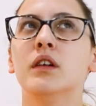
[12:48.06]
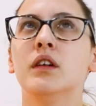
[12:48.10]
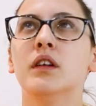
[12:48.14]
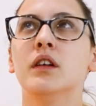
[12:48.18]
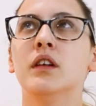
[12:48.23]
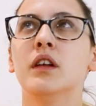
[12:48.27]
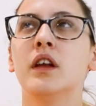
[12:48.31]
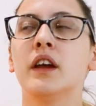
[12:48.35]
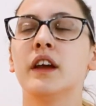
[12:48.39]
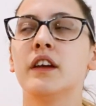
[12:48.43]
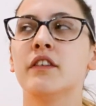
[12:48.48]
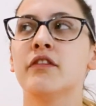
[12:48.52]

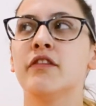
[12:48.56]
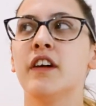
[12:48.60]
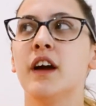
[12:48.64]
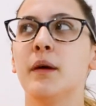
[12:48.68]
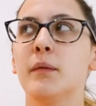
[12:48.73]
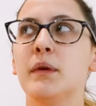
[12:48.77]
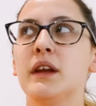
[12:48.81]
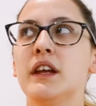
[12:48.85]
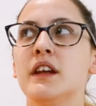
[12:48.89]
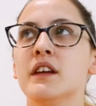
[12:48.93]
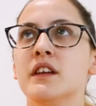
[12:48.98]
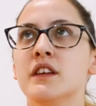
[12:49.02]
like
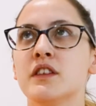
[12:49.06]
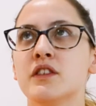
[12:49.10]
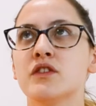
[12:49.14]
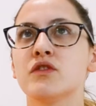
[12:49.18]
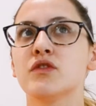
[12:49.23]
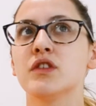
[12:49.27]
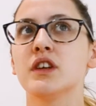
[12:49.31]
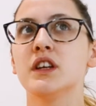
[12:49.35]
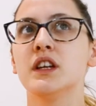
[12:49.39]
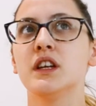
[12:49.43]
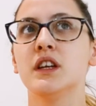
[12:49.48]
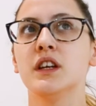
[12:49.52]
family
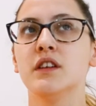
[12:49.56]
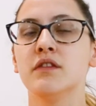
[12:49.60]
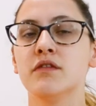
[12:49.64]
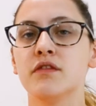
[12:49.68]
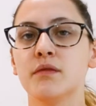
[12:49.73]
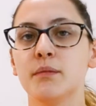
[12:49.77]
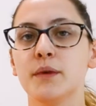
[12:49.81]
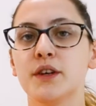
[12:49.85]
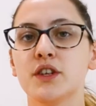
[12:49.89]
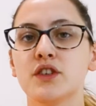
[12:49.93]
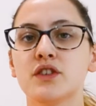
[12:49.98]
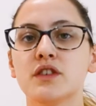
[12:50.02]
history
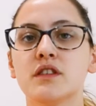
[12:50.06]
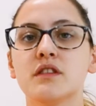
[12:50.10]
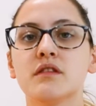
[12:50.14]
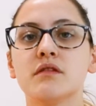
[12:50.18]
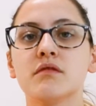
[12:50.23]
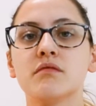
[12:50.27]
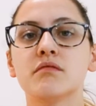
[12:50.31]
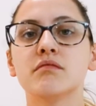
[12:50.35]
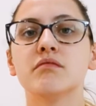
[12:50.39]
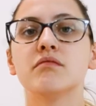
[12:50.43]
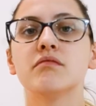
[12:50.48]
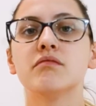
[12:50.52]
information,
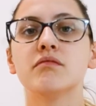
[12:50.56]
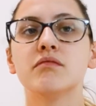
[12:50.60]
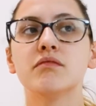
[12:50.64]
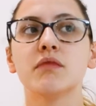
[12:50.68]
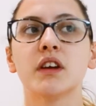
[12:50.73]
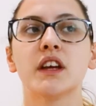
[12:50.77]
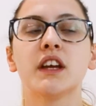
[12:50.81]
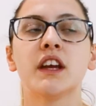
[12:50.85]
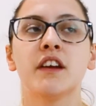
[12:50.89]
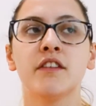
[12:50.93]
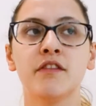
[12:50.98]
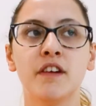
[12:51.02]

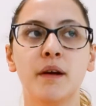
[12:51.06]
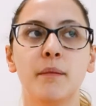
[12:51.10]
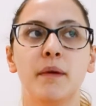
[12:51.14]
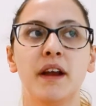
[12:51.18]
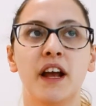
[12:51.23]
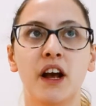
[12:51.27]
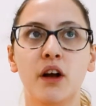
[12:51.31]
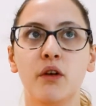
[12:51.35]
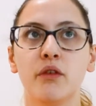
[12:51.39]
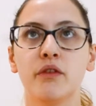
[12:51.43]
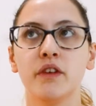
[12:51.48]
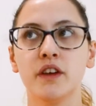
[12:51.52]
like family
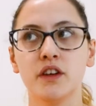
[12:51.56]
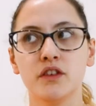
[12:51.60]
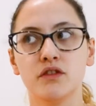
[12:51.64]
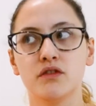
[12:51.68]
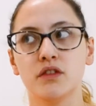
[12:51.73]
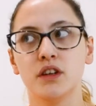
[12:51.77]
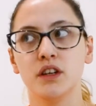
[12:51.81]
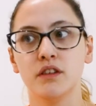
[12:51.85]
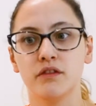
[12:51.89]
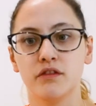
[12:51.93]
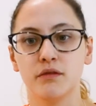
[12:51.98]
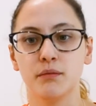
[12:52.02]
health
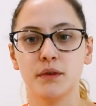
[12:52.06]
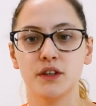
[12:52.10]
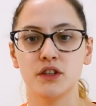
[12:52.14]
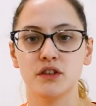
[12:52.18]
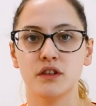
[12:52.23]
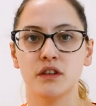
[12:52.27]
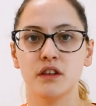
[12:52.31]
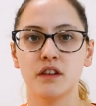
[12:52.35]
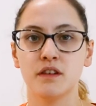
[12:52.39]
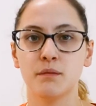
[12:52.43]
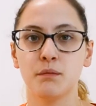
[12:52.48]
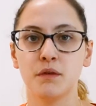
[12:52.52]
history information,
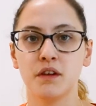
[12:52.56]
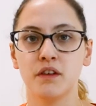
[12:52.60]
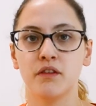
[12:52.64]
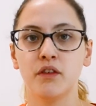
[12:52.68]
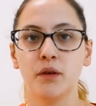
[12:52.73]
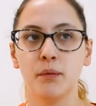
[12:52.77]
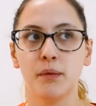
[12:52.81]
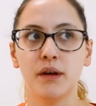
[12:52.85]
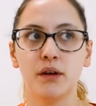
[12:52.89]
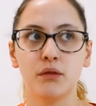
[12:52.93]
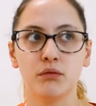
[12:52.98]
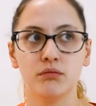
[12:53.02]
specifically
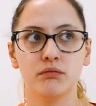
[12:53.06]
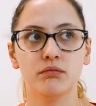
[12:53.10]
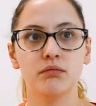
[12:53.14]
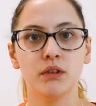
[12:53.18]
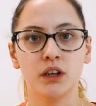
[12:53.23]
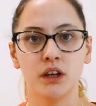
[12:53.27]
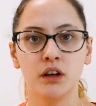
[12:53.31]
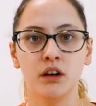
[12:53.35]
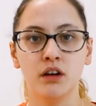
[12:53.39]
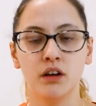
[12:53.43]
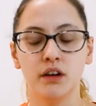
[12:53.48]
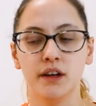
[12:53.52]
about
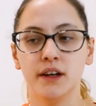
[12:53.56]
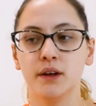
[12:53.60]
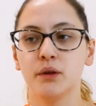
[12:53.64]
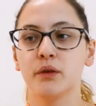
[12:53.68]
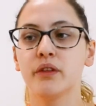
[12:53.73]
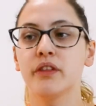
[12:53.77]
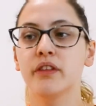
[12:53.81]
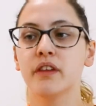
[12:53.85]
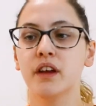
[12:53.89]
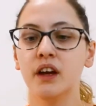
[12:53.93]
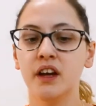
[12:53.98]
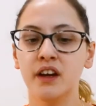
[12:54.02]
like heart
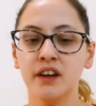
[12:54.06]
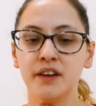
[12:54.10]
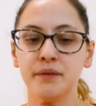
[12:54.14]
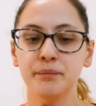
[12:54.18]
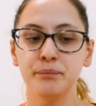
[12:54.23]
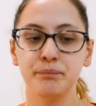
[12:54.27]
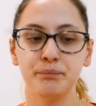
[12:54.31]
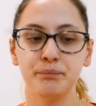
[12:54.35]
health.